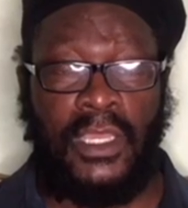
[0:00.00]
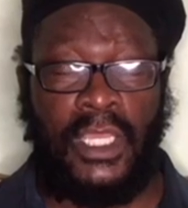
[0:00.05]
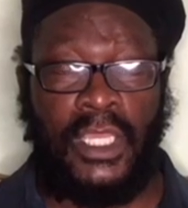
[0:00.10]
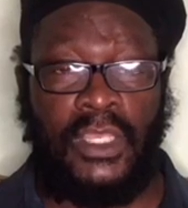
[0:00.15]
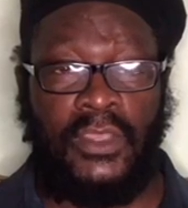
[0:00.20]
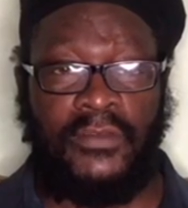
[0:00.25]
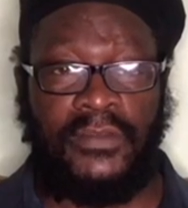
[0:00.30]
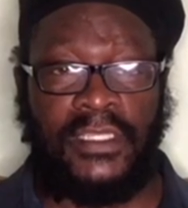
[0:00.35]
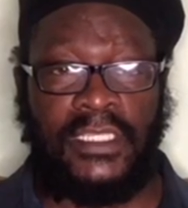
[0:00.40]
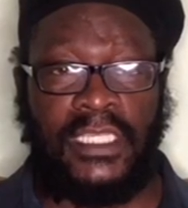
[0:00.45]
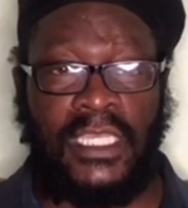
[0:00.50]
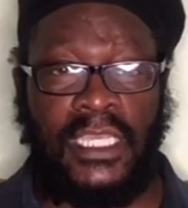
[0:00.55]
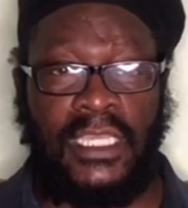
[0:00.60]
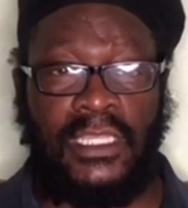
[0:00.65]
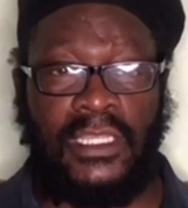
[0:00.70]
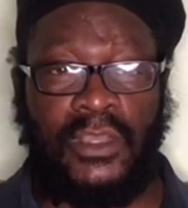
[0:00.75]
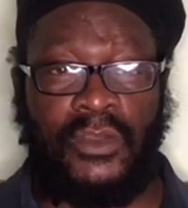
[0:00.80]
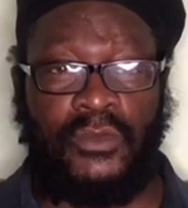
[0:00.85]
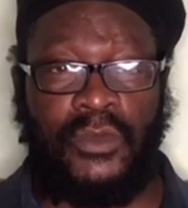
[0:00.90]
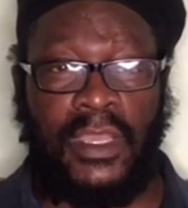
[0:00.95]
You've seen
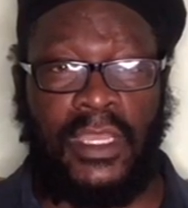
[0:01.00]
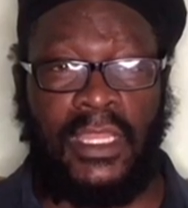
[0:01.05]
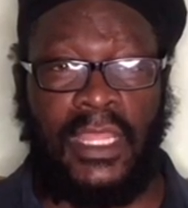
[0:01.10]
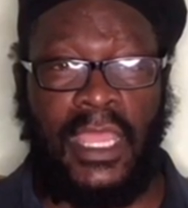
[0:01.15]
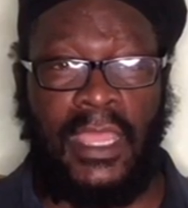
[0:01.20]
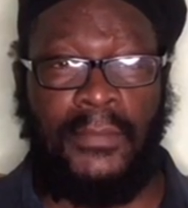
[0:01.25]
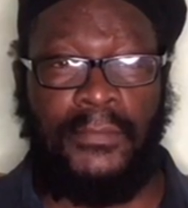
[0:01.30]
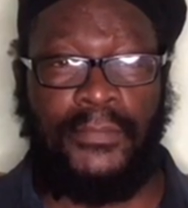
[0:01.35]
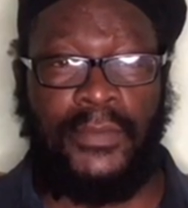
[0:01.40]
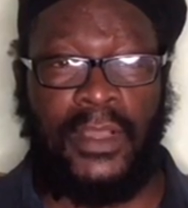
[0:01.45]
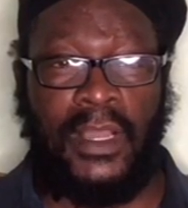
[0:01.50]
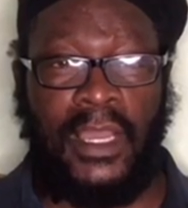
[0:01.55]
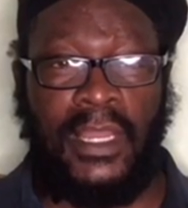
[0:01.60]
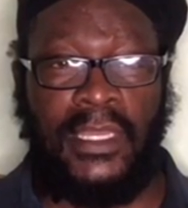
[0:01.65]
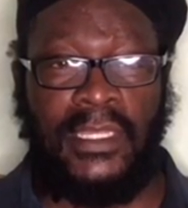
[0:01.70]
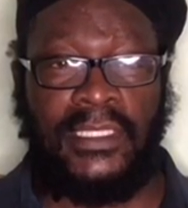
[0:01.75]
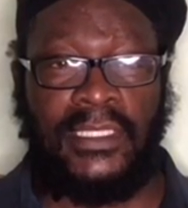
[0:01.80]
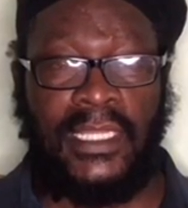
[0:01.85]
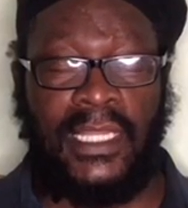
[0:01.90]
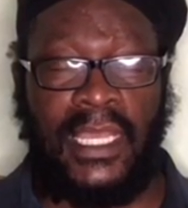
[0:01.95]
the great Emperor Haile
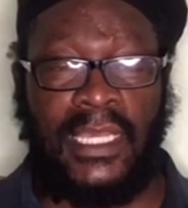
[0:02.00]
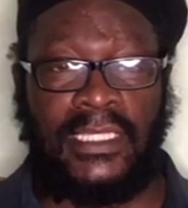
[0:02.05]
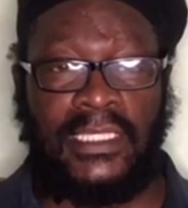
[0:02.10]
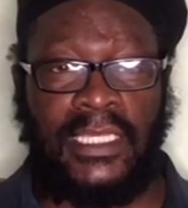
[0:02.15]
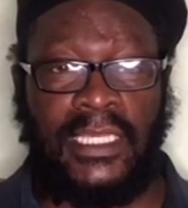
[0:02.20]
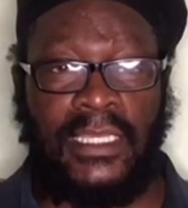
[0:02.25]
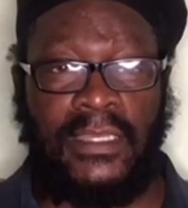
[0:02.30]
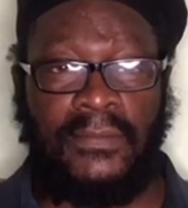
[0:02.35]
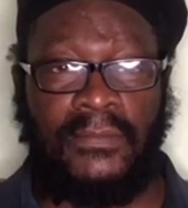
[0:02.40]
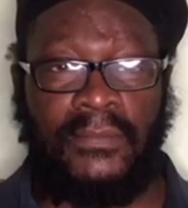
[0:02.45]
Selassie.